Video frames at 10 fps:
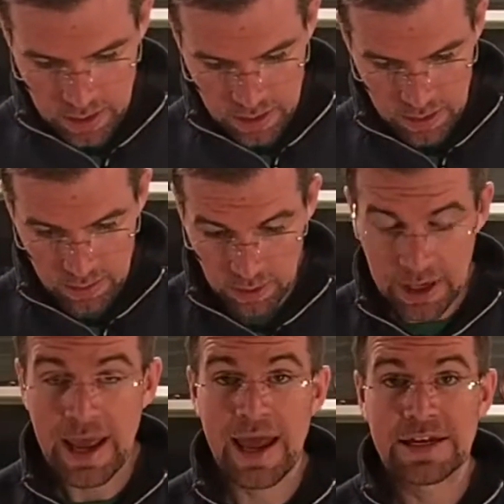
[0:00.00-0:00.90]
We're going
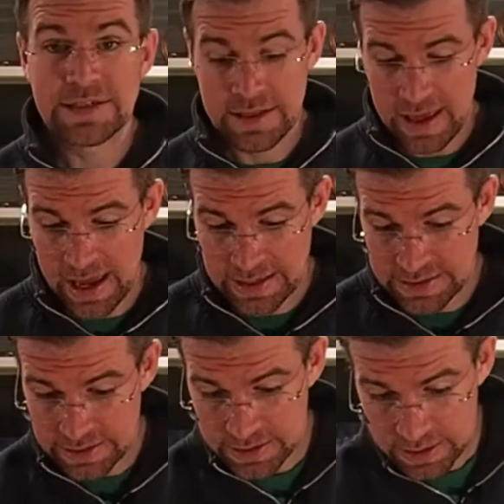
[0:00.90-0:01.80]
to add to that
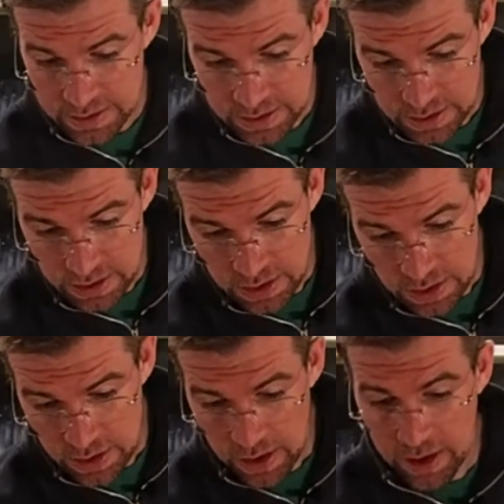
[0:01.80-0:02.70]

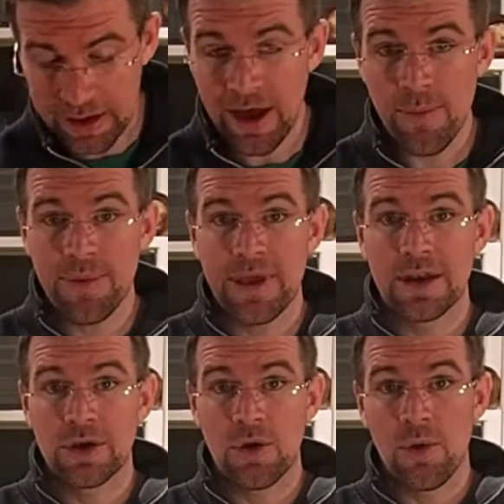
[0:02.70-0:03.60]

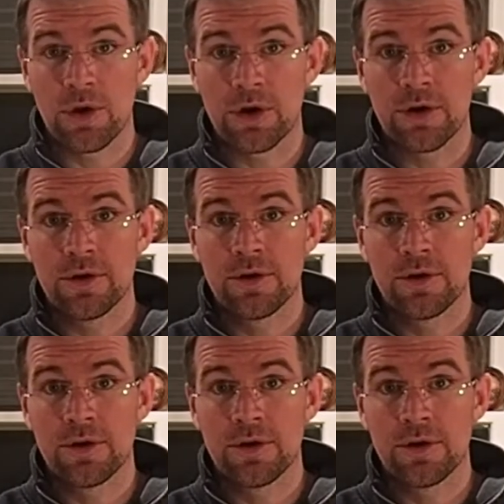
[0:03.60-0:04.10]
1.25 cups